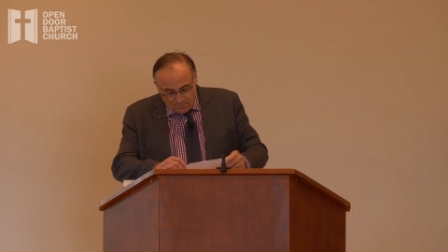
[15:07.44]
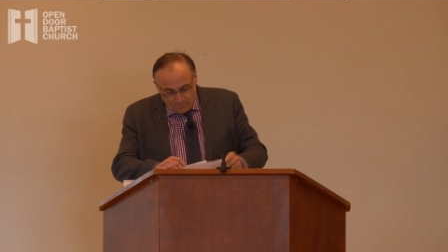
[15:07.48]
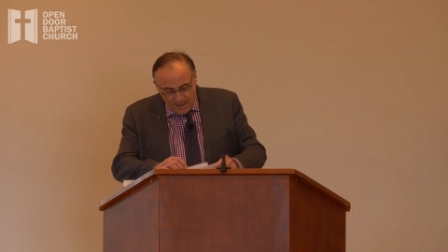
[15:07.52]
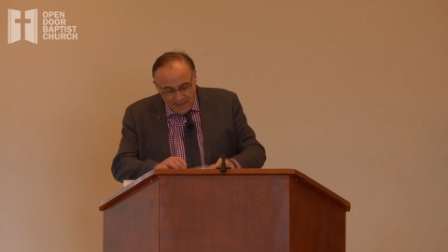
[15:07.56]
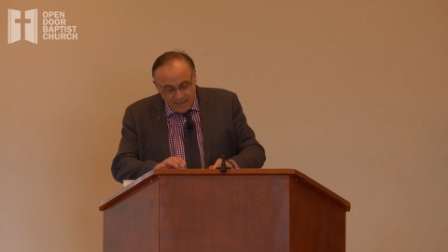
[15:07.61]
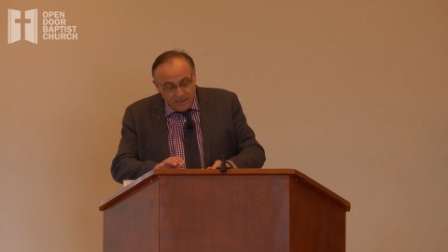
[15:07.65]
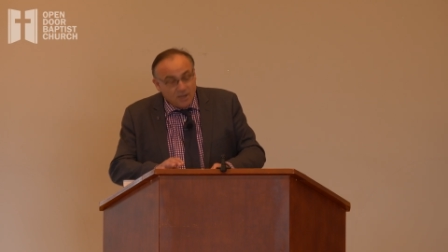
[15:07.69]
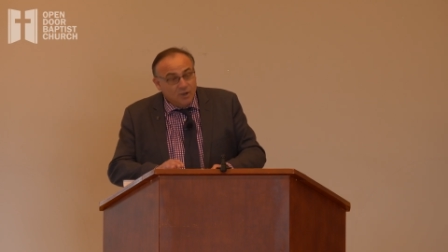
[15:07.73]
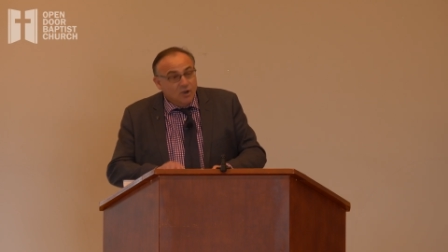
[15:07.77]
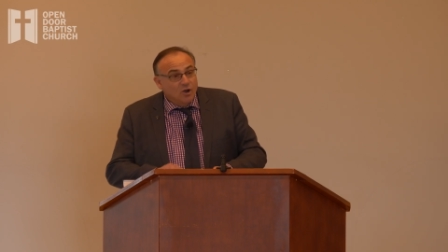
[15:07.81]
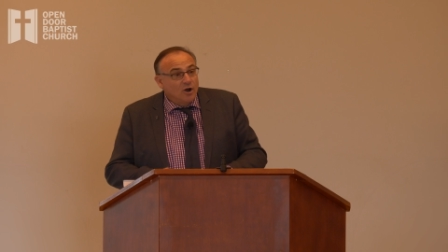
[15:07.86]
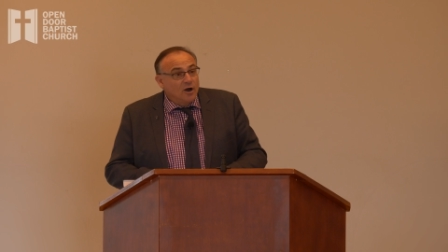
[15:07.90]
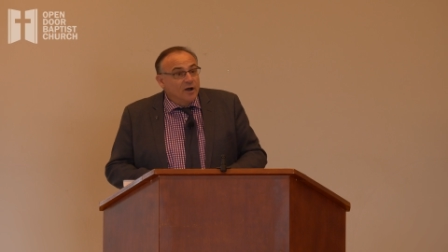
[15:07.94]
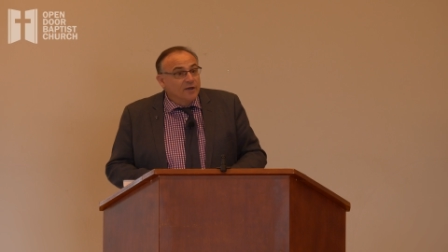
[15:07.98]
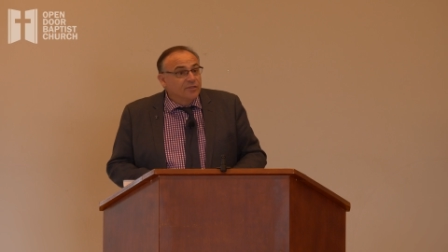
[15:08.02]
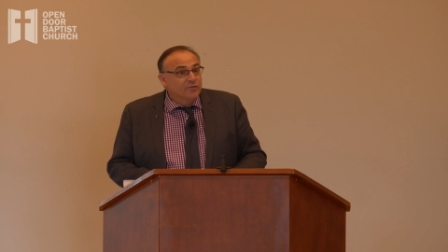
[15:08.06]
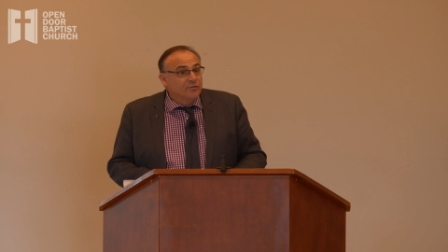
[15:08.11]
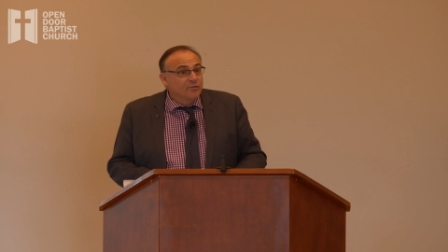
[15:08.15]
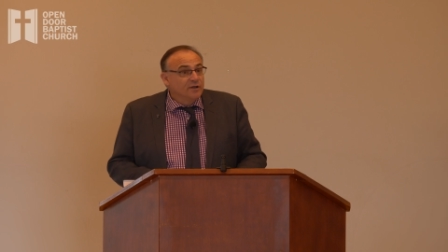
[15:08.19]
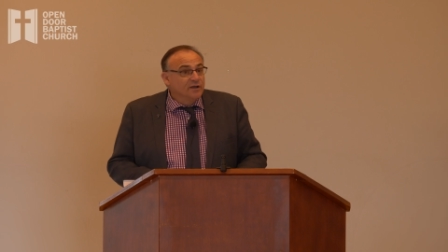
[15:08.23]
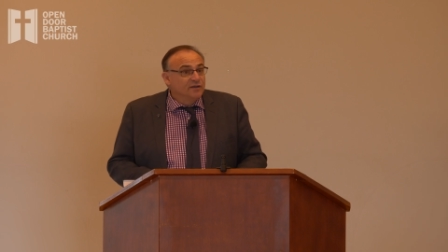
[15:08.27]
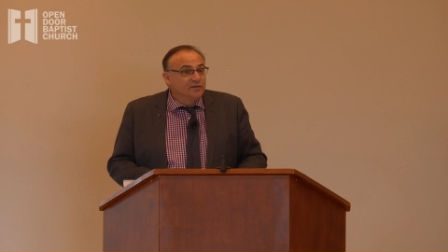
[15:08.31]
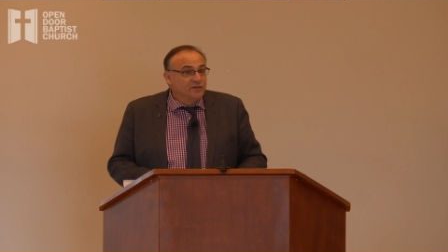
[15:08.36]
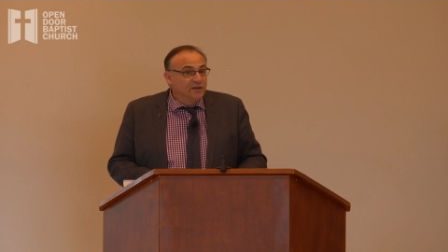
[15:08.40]
Malachi
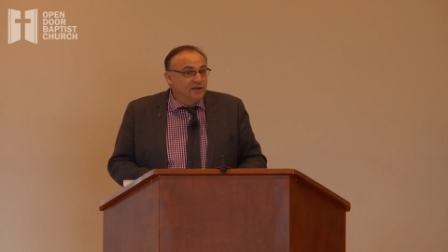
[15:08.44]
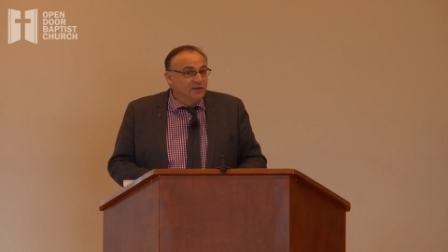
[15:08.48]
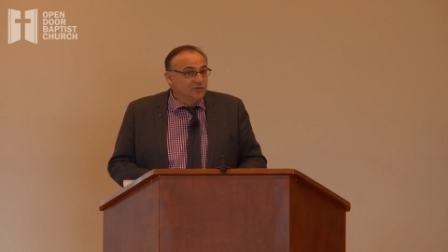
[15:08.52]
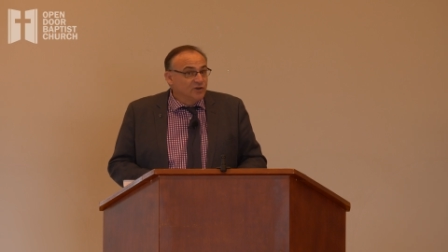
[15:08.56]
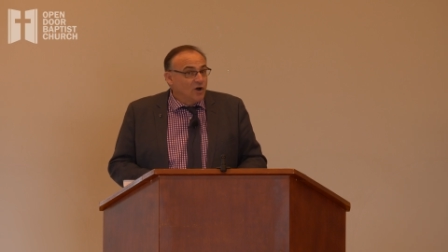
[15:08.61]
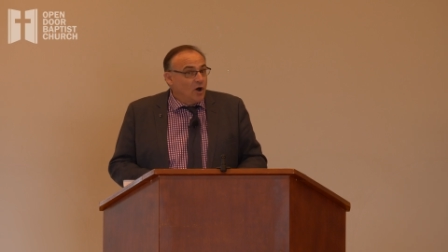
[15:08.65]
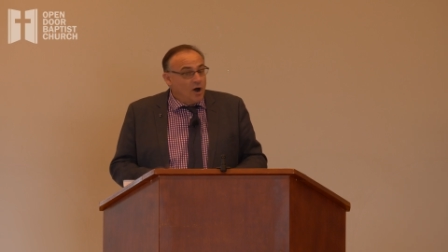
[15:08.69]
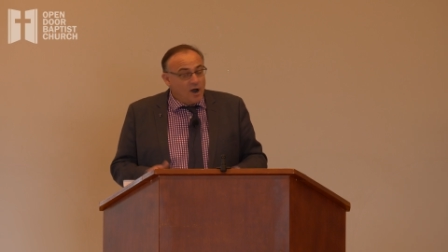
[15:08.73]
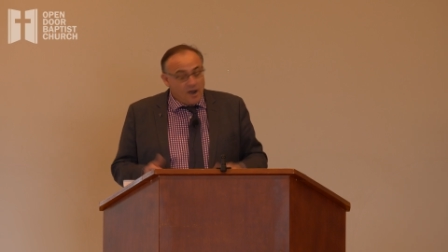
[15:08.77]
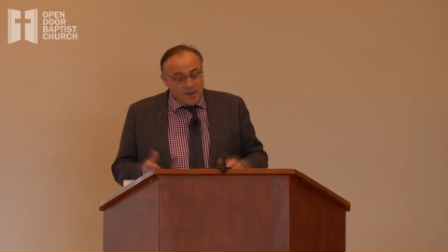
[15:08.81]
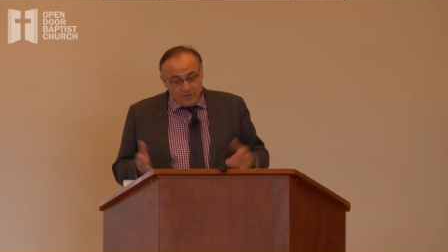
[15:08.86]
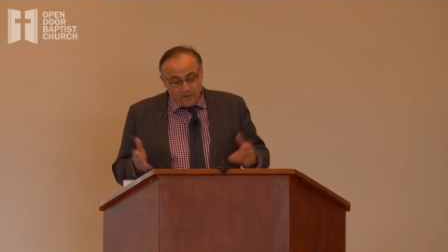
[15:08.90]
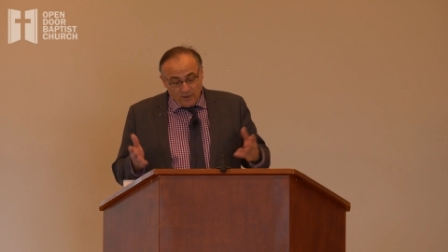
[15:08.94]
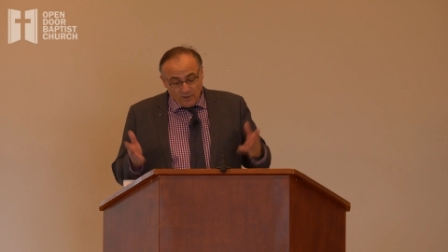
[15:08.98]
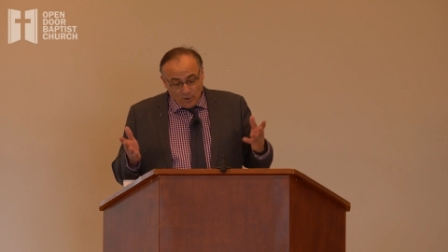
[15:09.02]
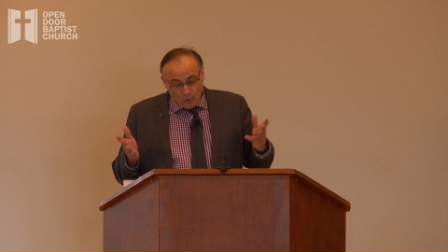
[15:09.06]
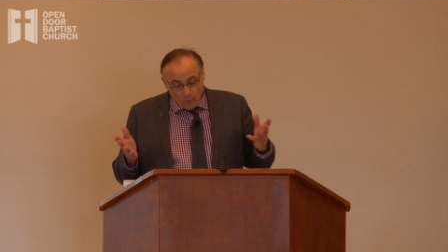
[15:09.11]
3 6, I, the